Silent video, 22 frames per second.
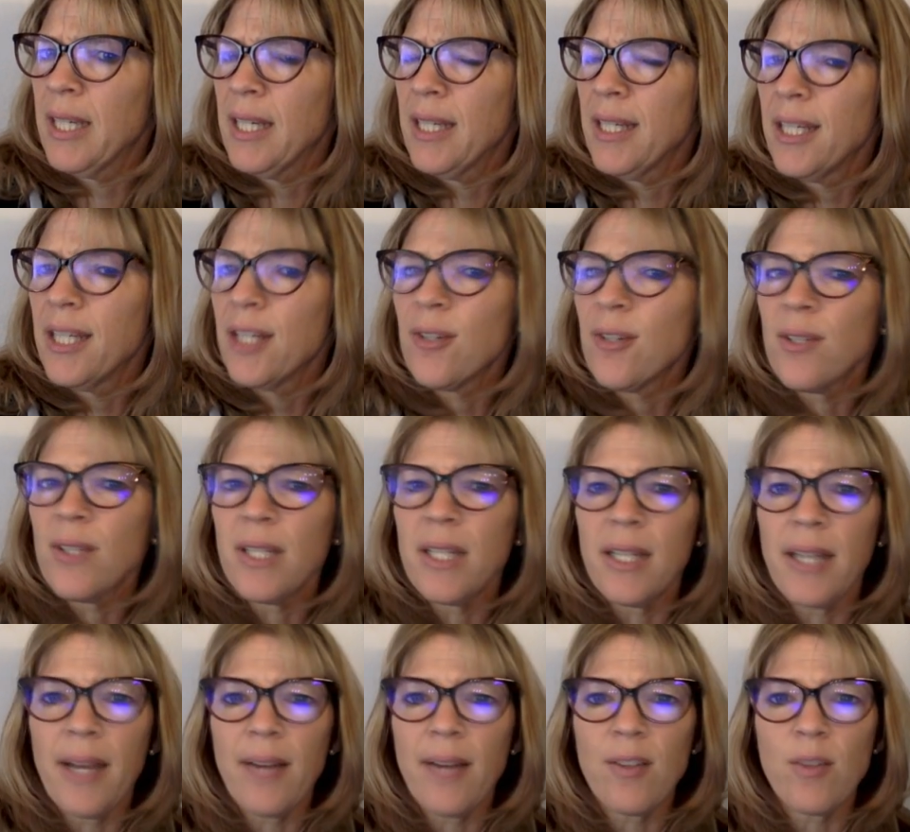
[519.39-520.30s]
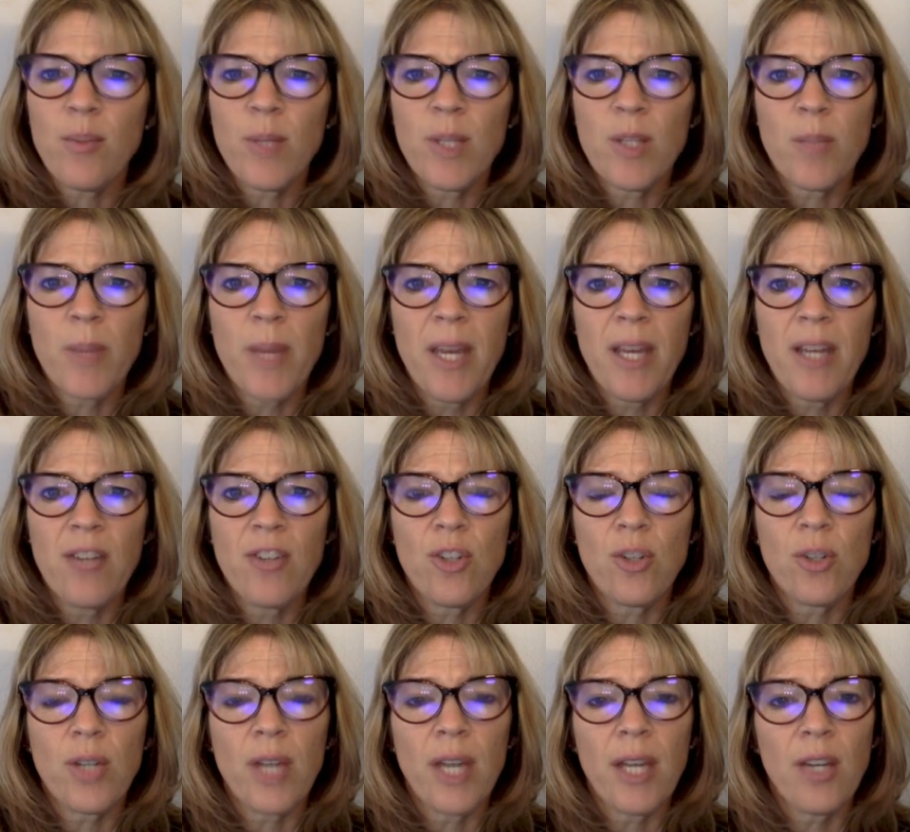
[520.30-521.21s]
Here's the announcements page.
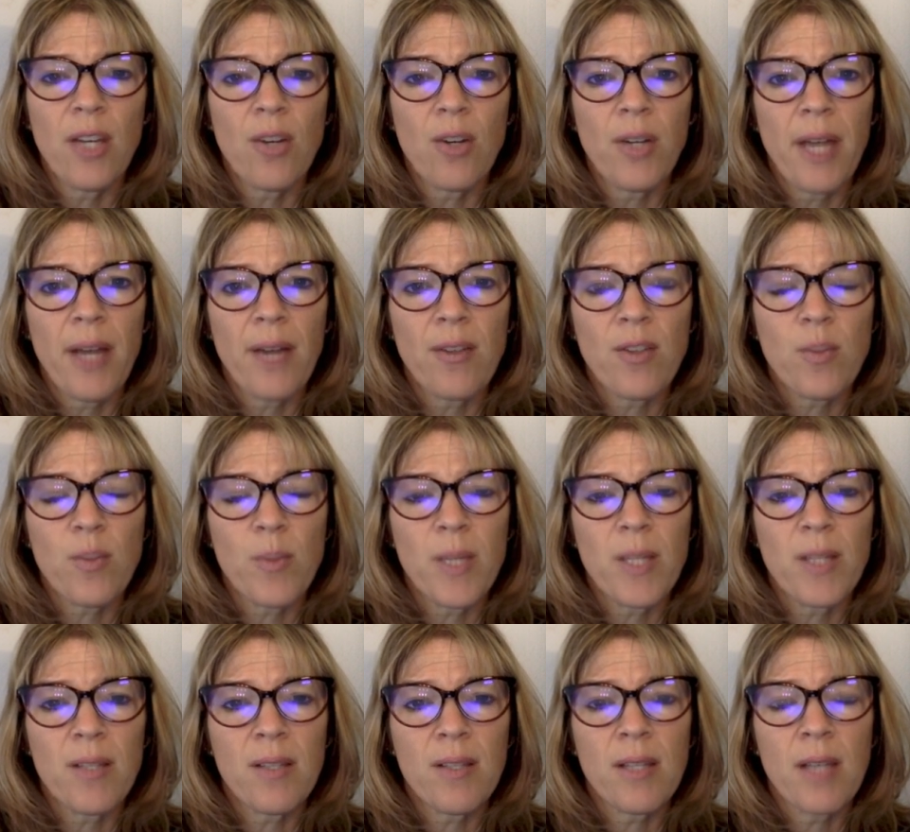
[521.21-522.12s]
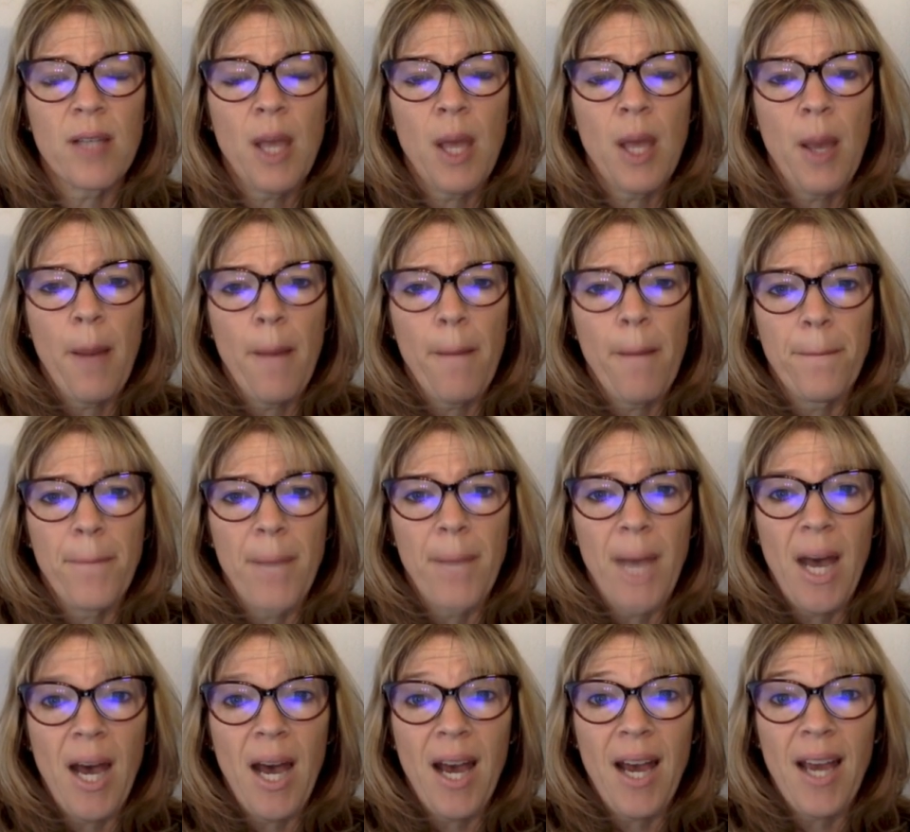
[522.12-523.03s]
You'll get your announcements
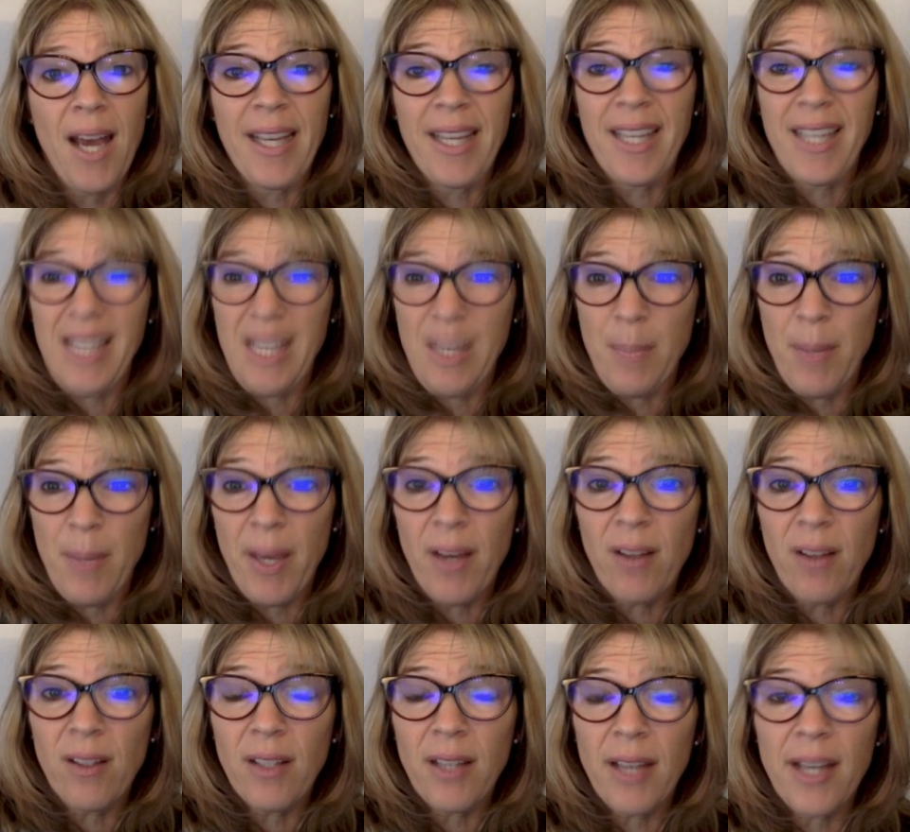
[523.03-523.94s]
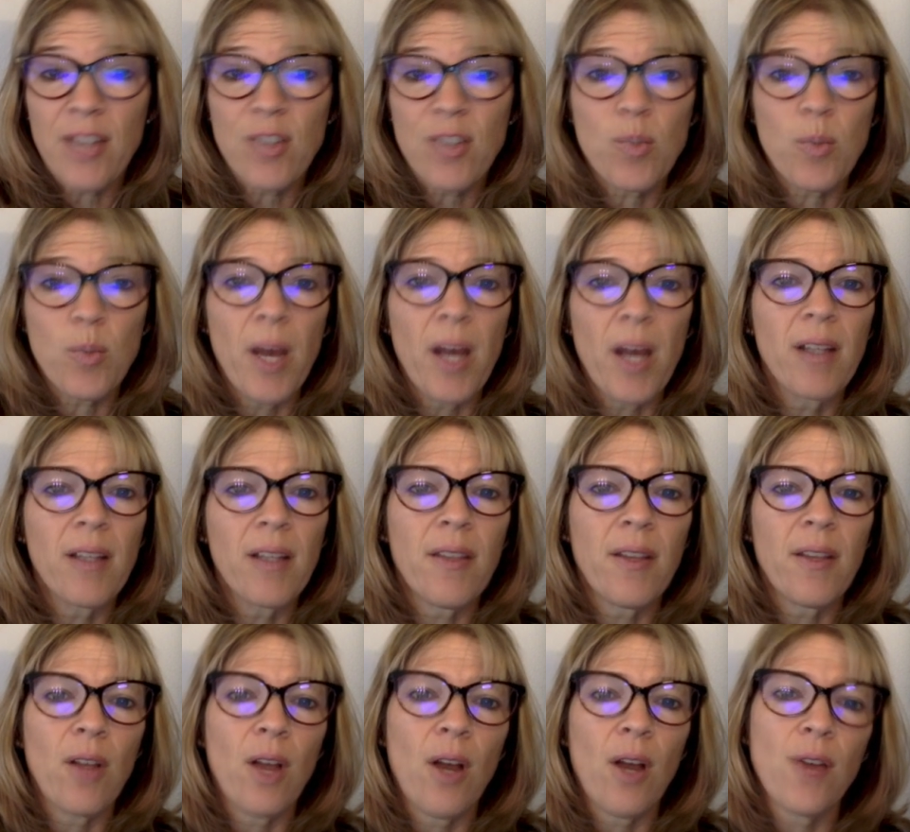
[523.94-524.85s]
by email as well, and
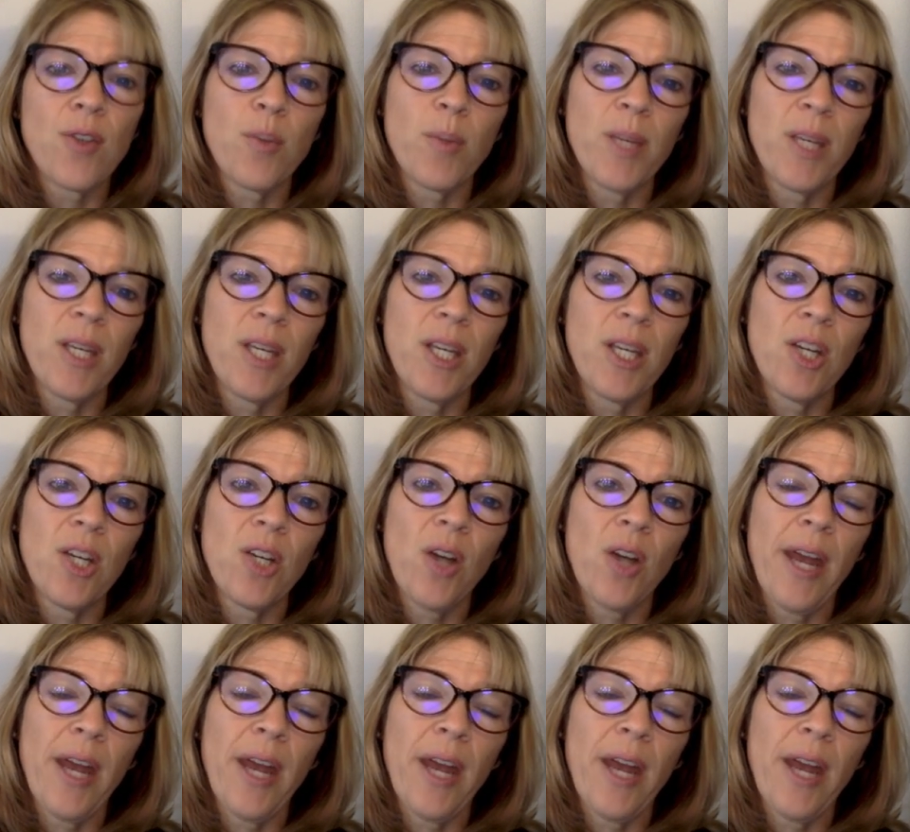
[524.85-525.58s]
they'll also be here.